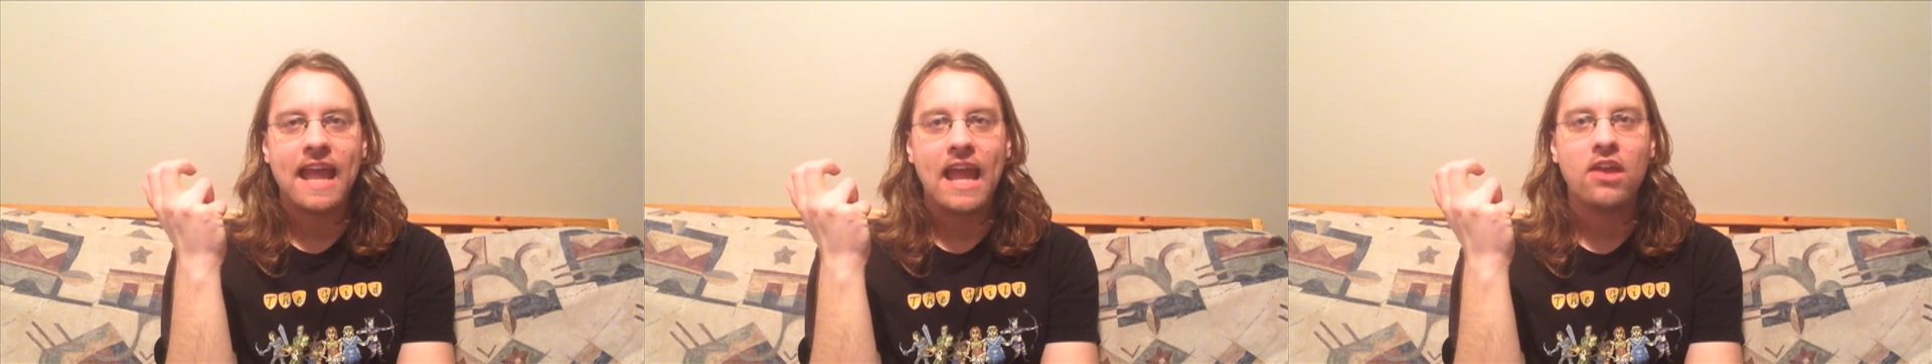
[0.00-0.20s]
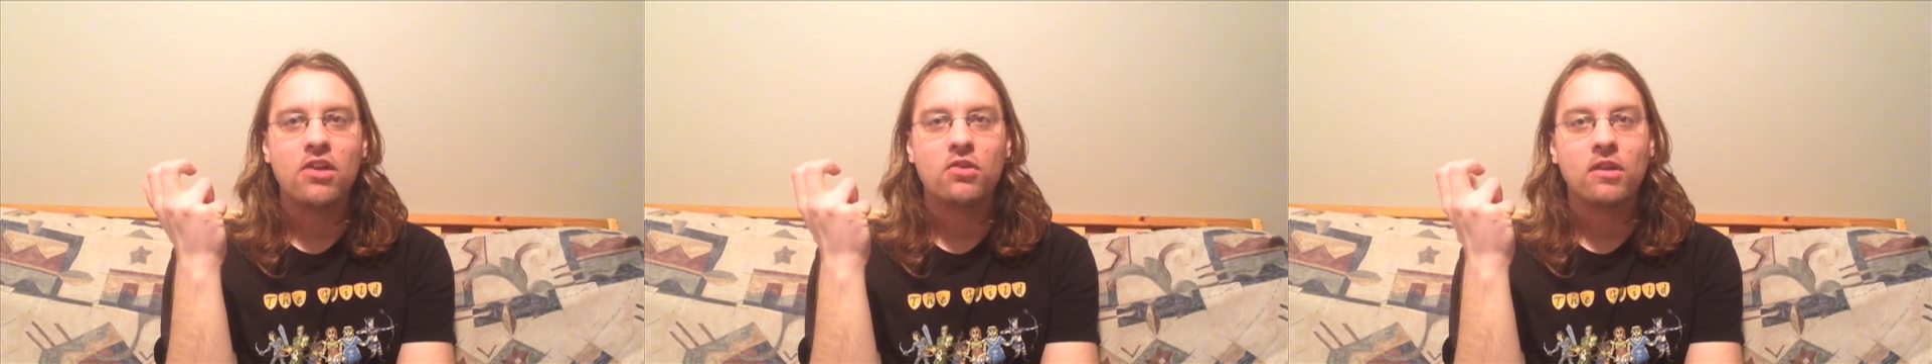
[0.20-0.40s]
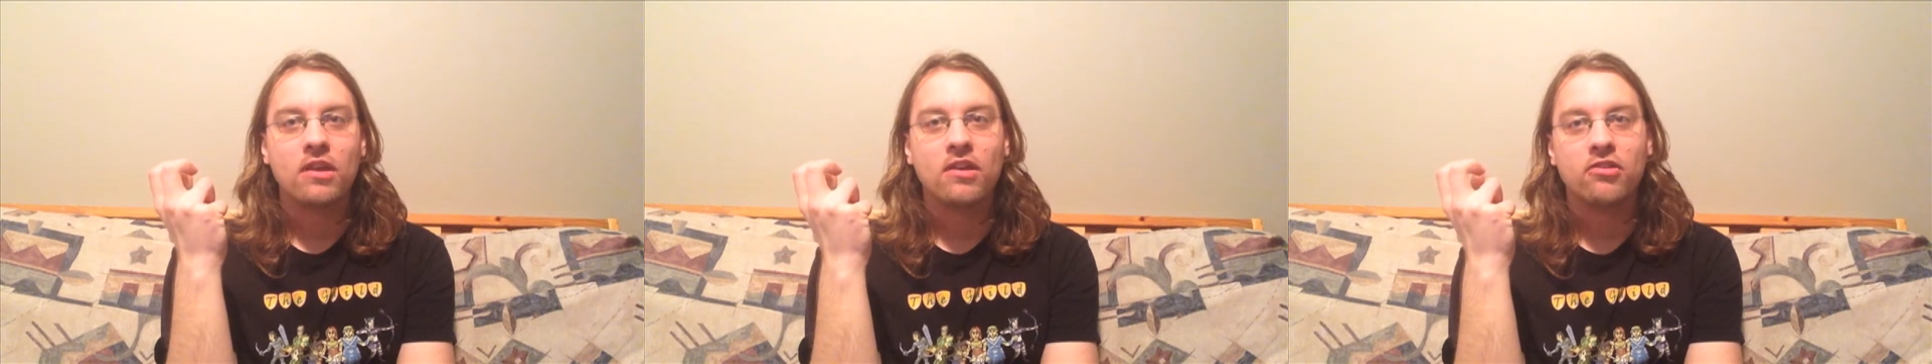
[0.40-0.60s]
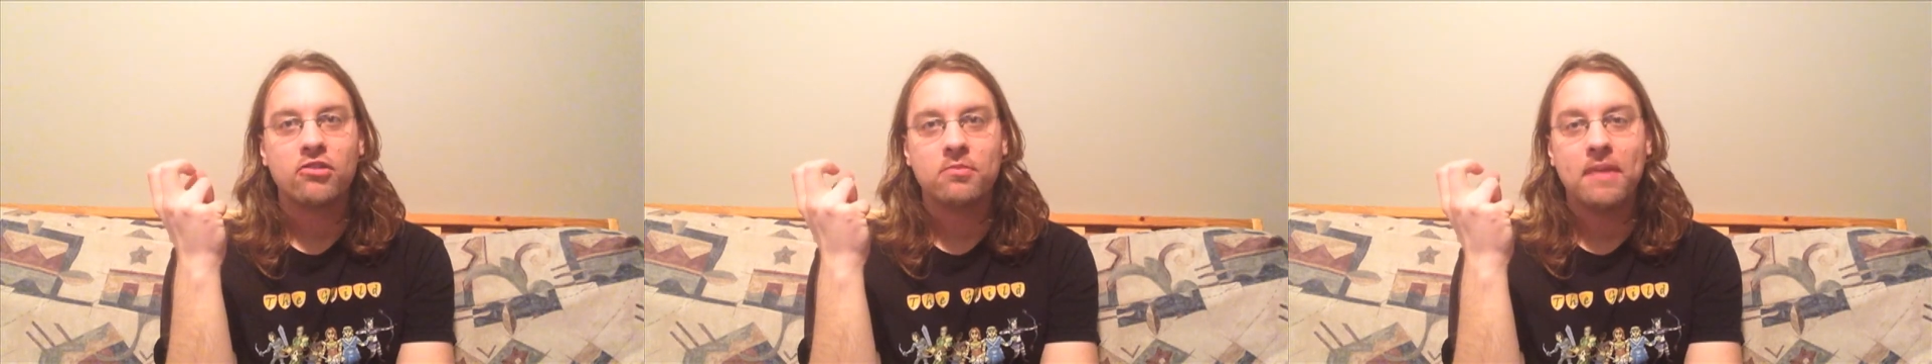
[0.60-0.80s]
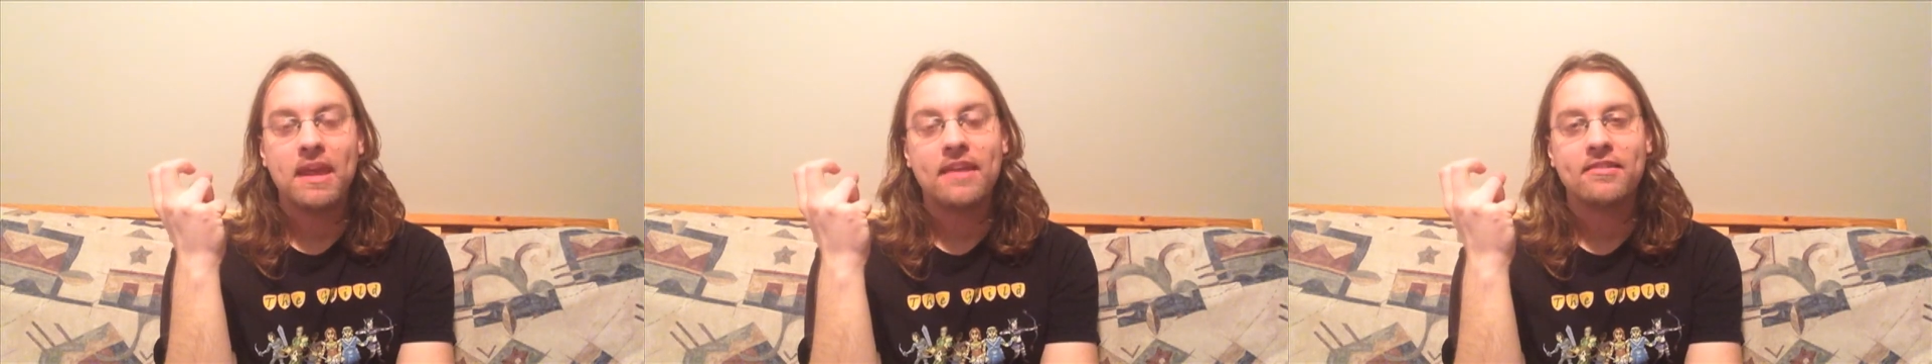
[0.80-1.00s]
angry
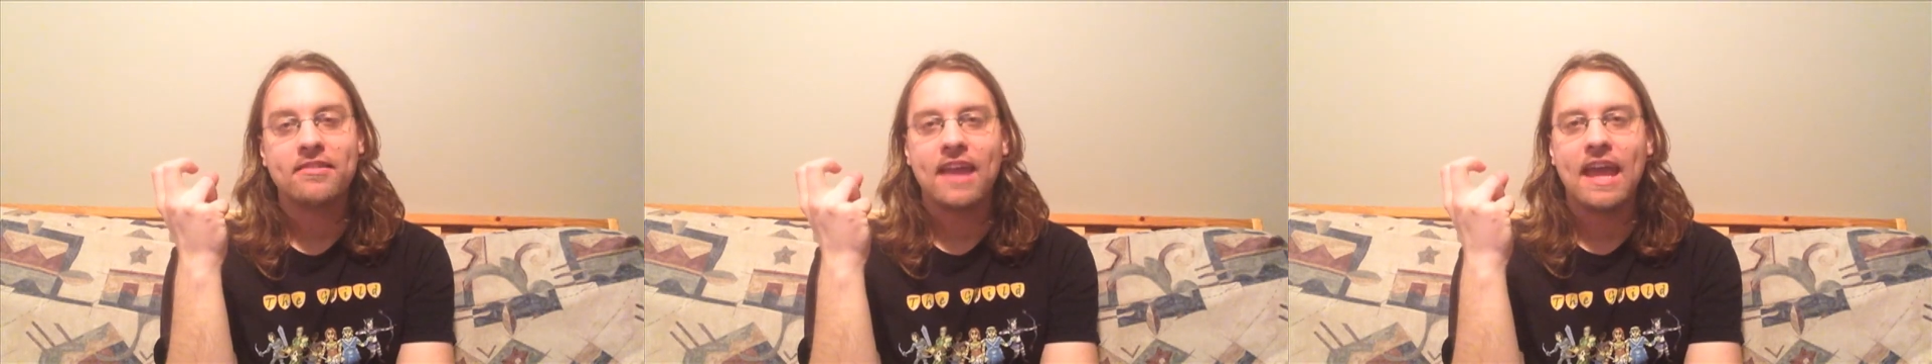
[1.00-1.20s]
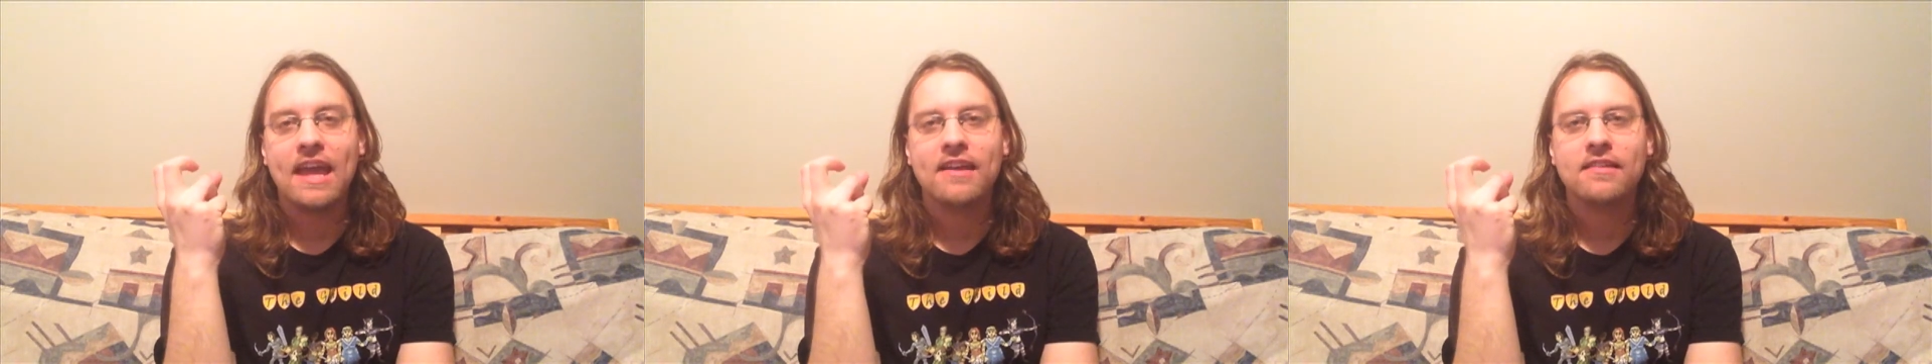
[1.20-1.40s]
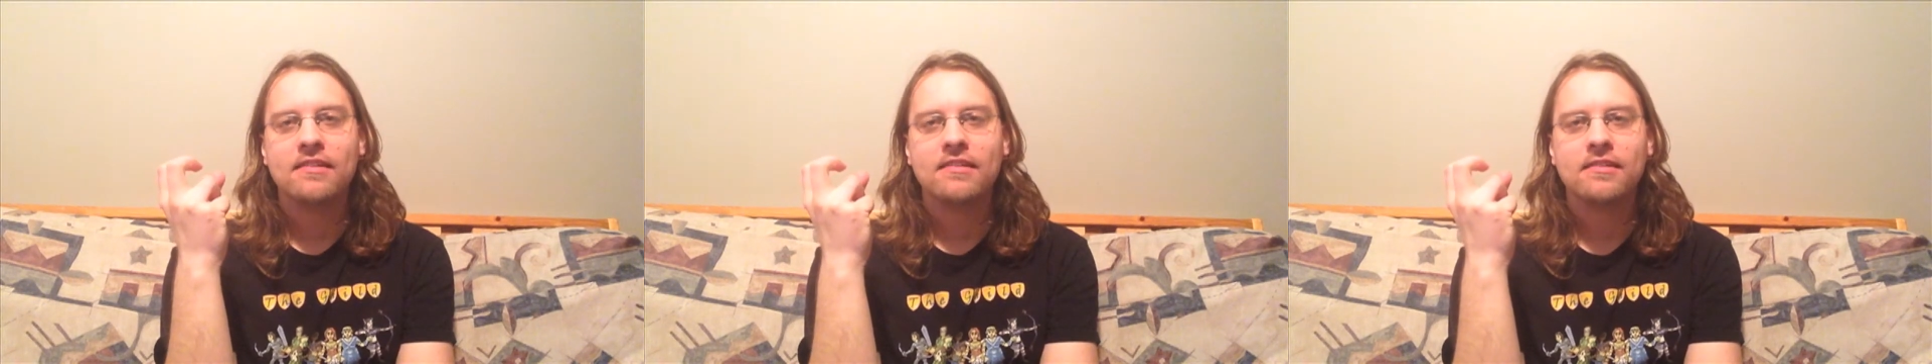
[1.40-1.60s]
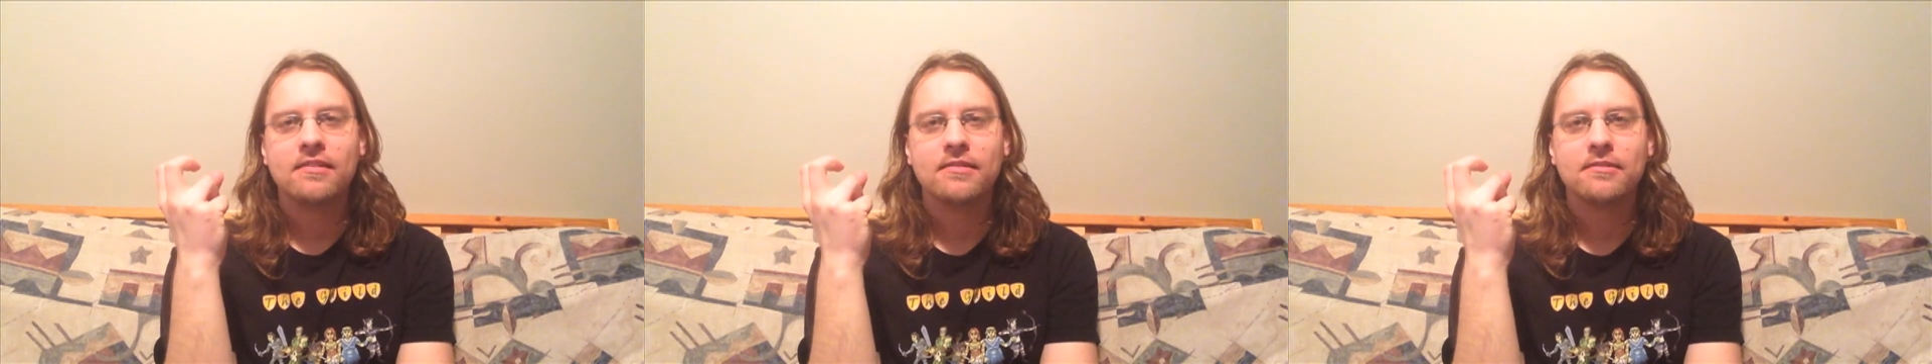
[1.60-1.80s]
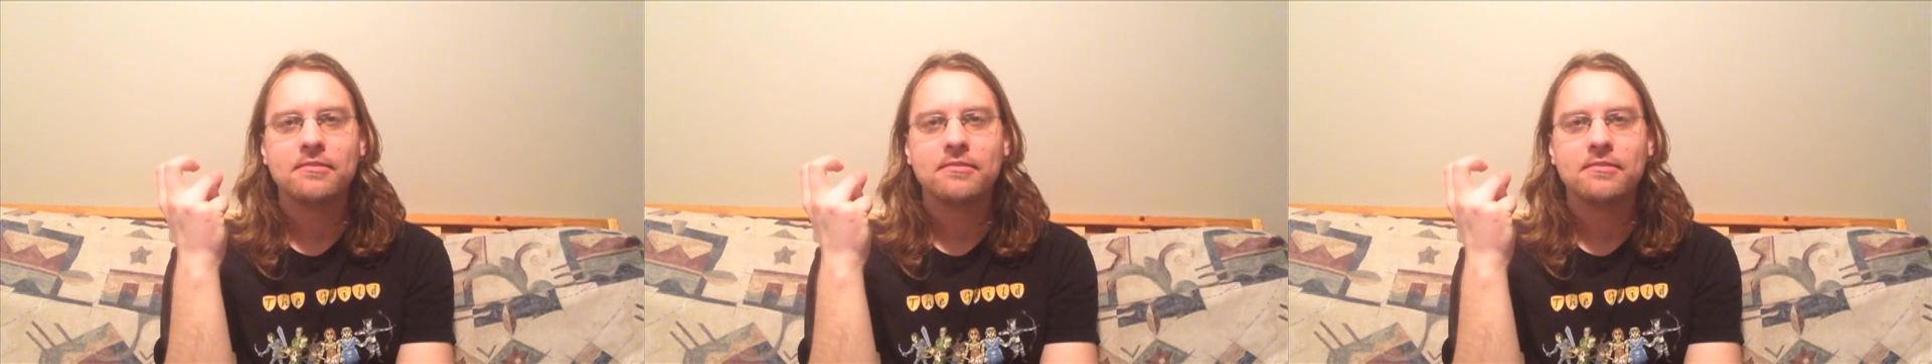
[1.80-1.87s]
space ant.